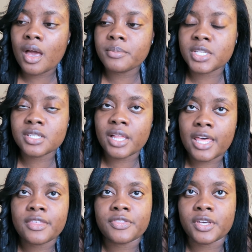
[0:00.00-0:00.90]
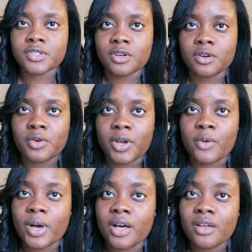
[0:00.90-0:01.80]
I'm just glad that things are
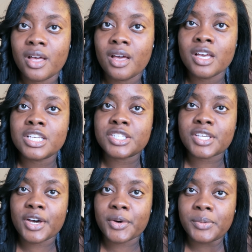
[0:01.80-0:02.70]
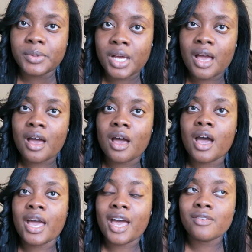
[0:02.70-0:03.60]
going well. So
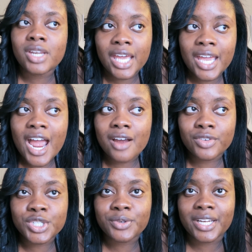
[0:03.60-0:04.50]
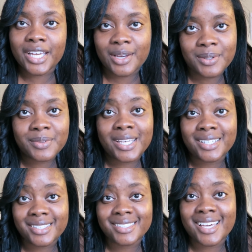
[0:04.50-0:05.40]
I have an A average right now
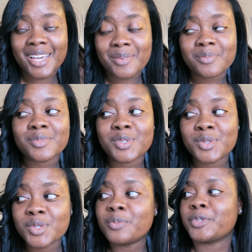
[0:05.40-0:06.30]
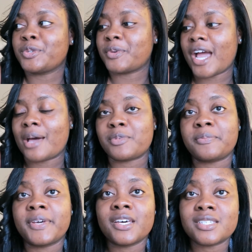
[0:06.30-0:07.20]
and I'm super duper happy
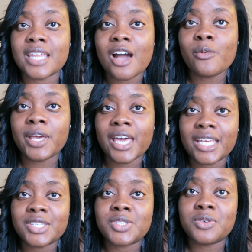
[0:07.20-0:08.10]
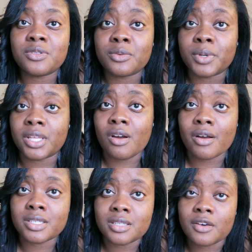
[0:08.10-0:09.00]
because now we get into the really
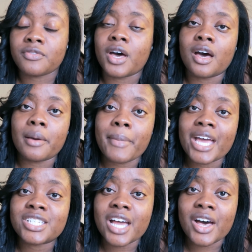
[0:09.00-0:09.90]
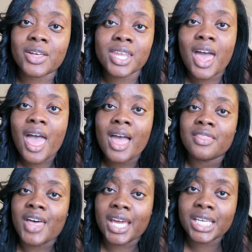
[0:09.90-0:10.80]
hard stuff. Uh, Mat Child,
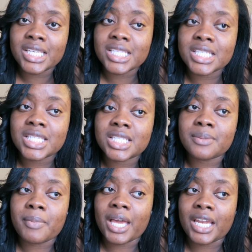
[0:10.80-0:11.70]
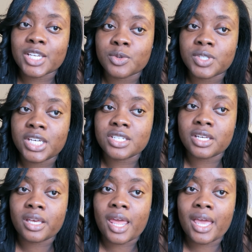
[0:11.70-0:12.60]
that is my next
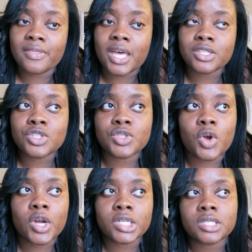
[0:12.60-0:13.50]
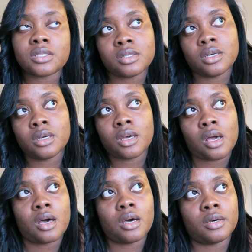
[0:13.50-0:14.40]
rotation and that starts
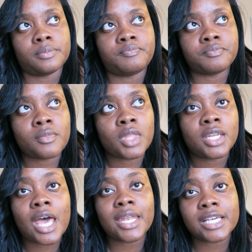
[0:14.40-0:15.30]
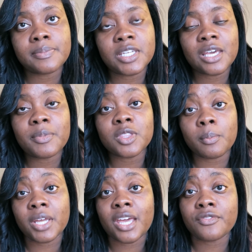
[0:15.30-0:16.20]
um, not next Monday but the
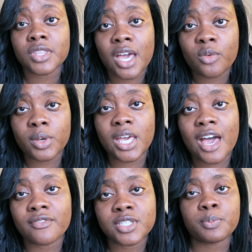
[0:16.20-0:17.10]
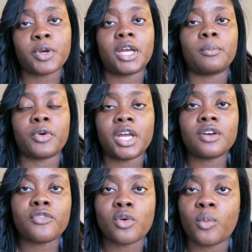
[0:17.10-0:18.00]
Monday after that. We have a spring
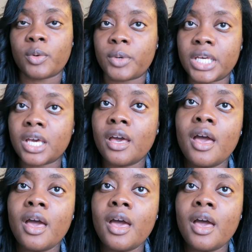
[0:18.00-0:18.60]
break for one week